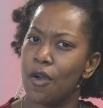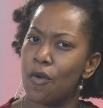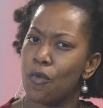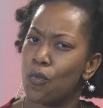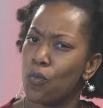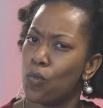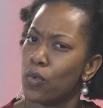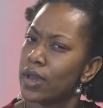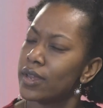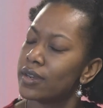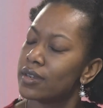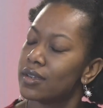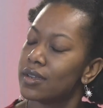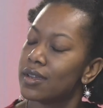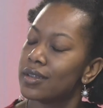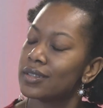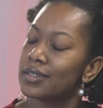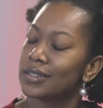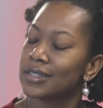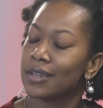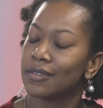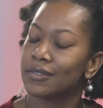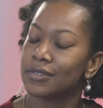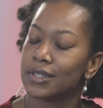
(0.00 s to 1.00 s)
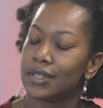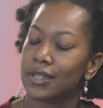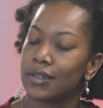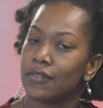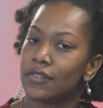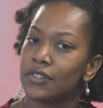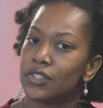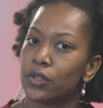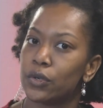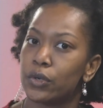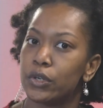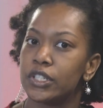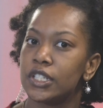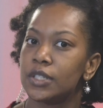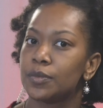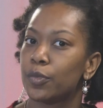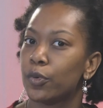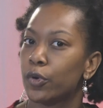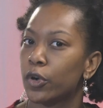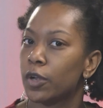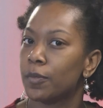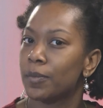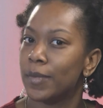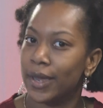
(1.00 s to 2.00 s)
what incentives or
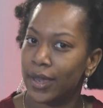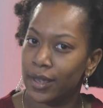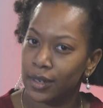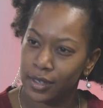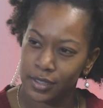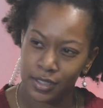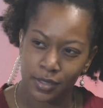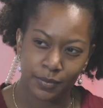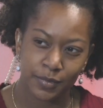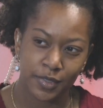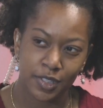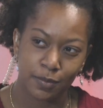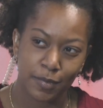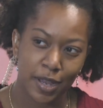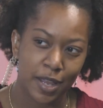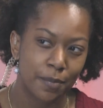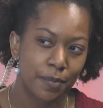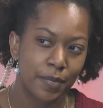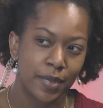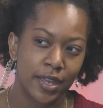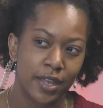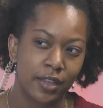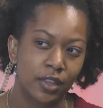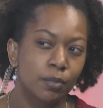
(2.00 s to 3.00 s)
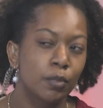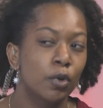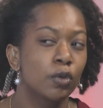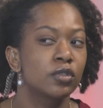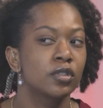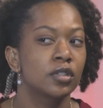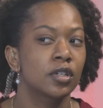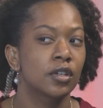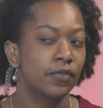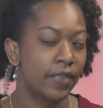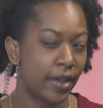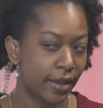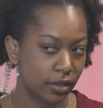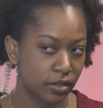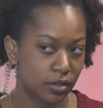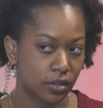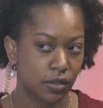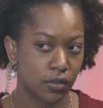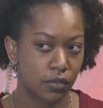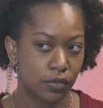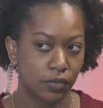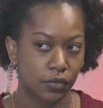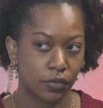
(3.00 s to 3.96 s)
support mechanisms might be the most effective?